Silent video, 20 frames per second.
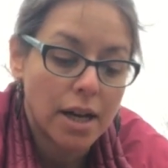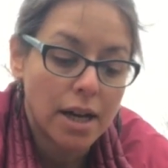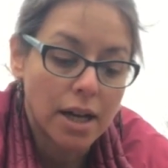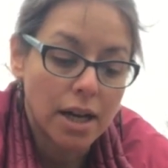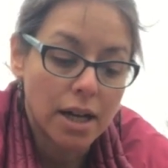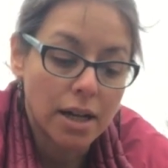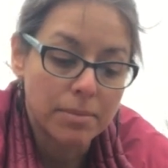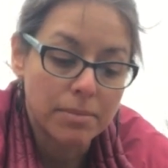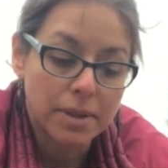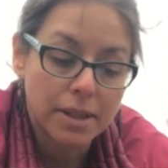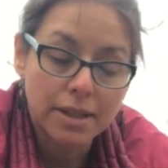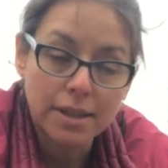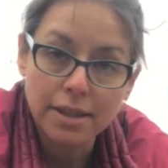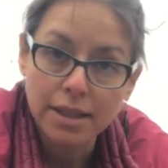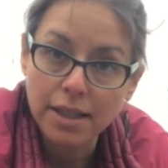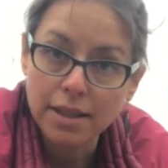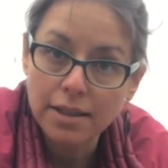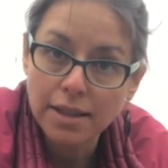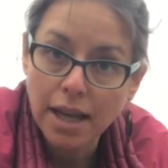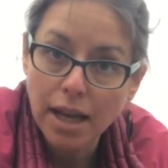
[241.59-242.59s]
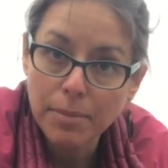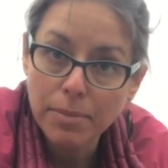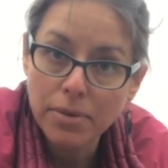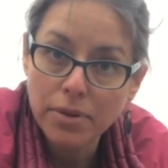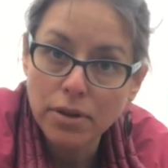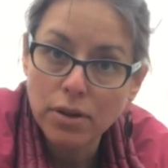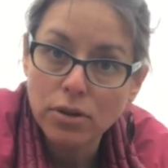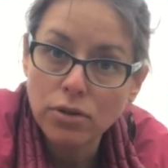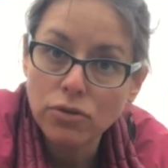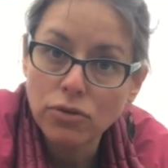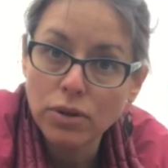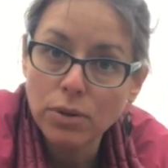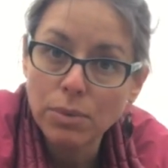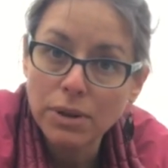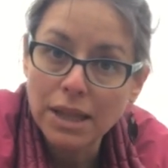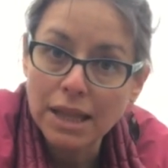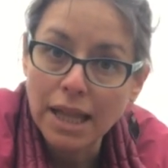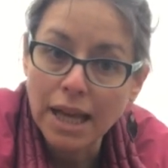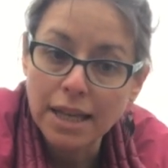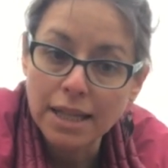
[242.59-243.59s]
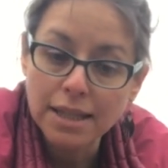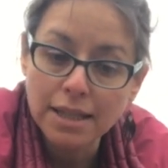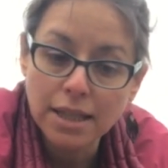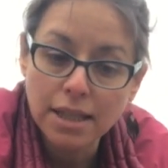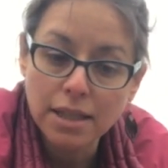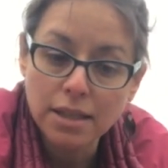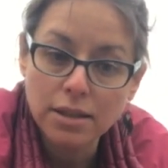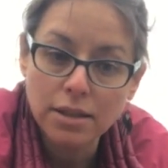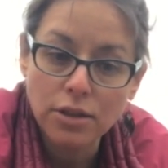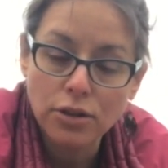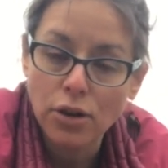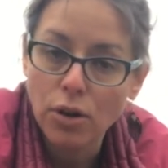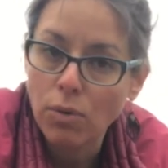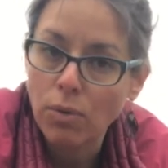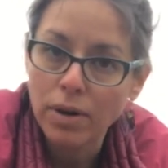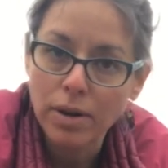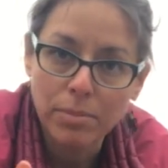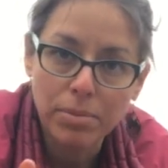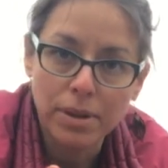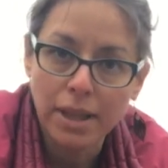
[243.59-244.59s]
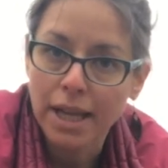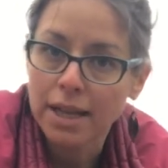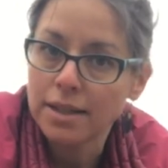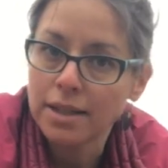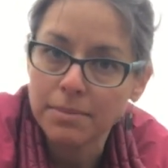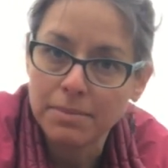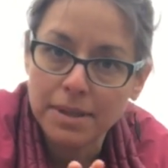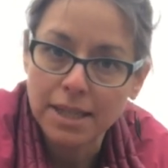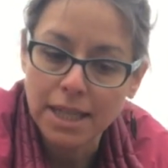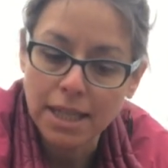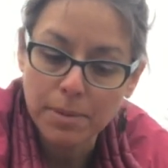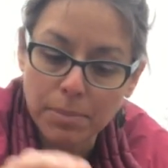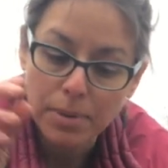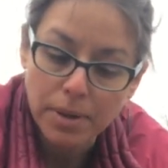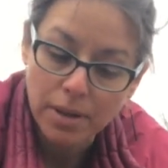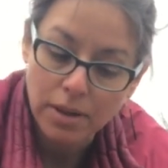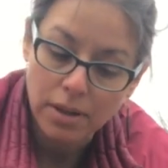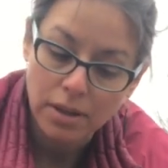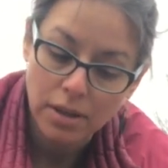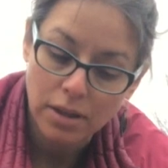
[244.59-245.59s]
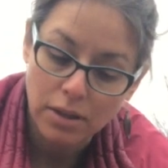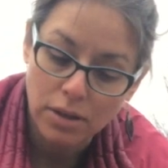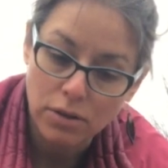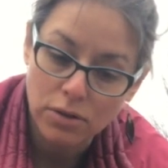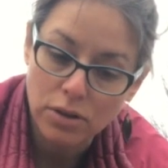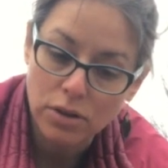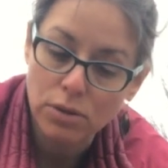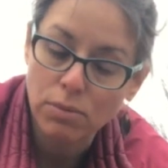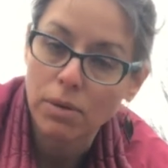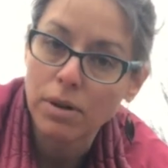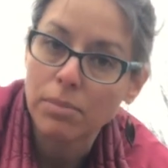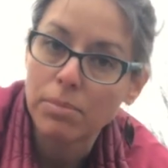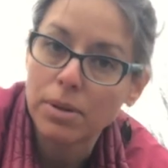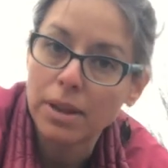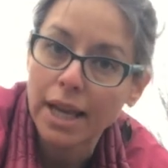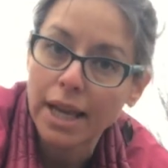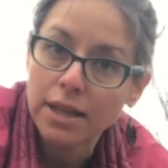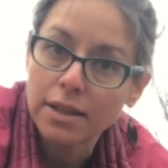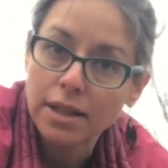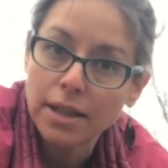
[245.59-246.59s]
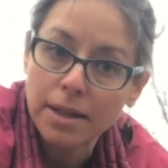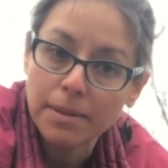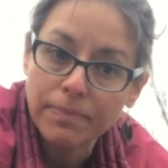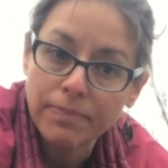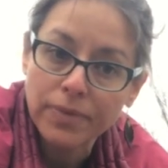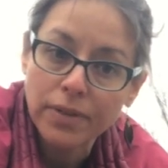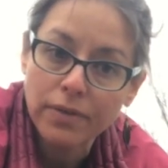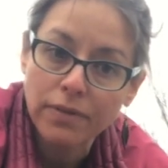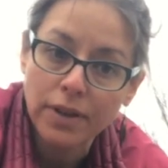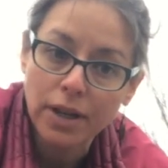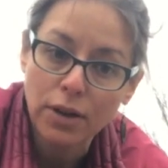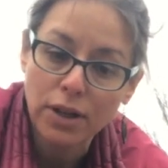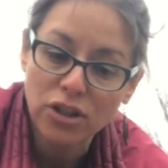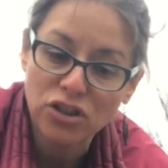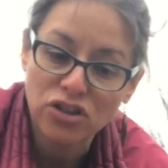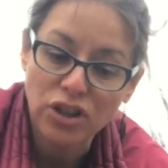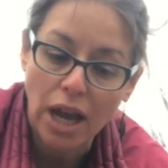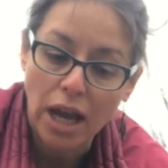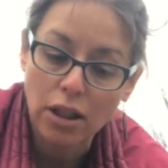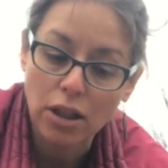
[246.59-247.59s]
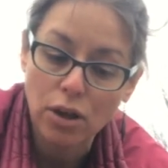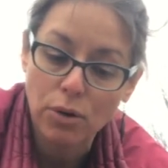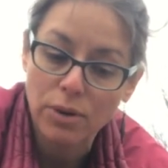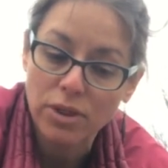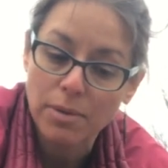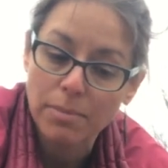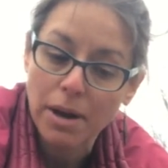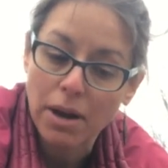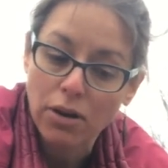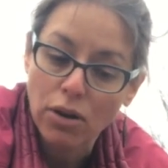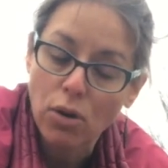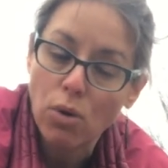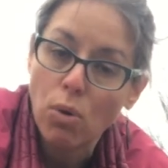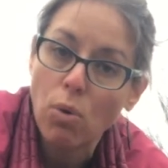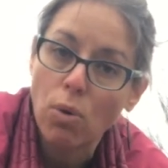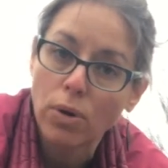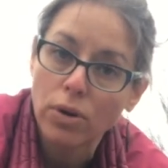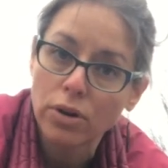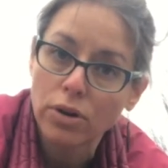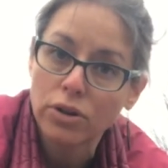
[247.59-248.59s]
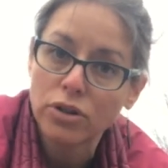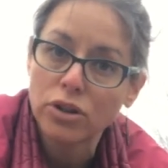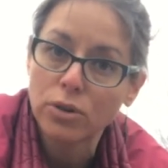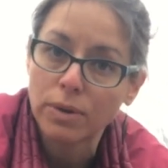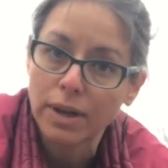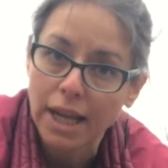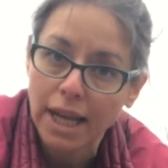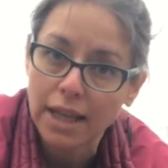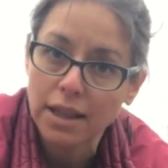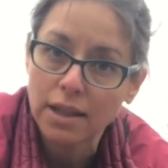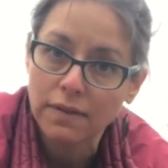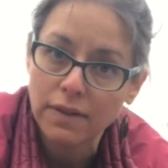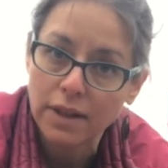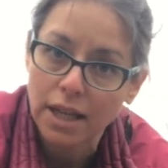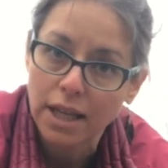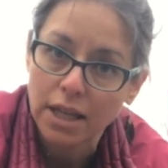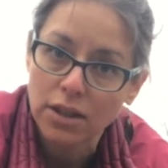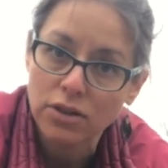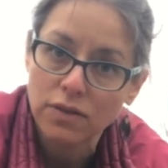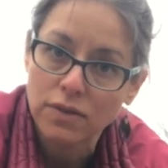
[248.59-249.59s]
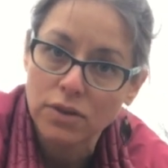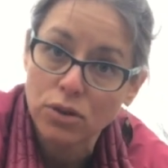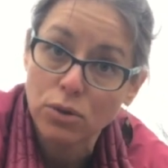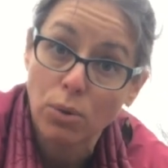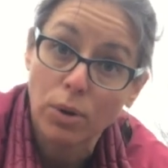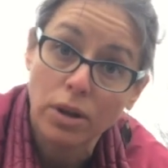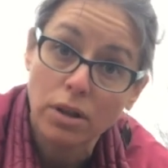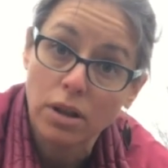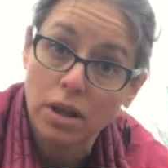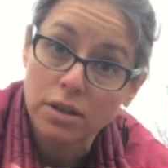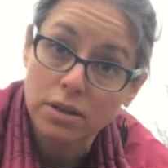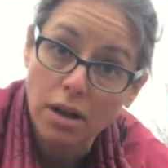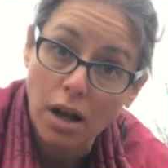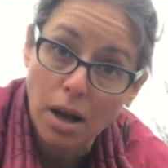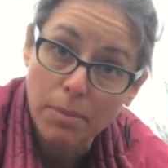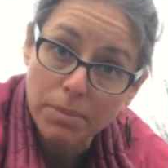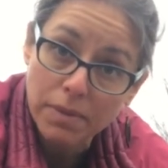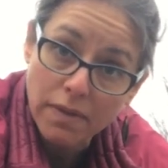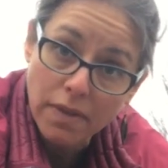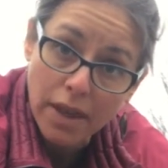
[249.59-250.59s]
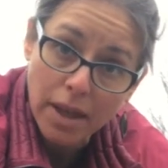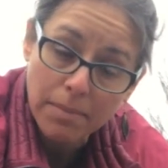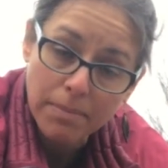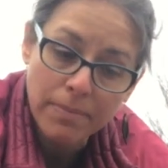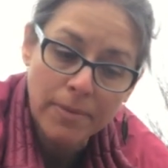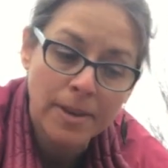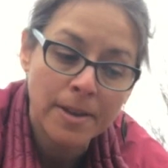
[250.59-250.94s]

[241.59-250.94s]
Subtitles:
The seed depth, usually with lettuces, you don't want to plant them deep. You just want to plant them very shallow with about 1/4 to 1/8 of an inch of soil on top of them.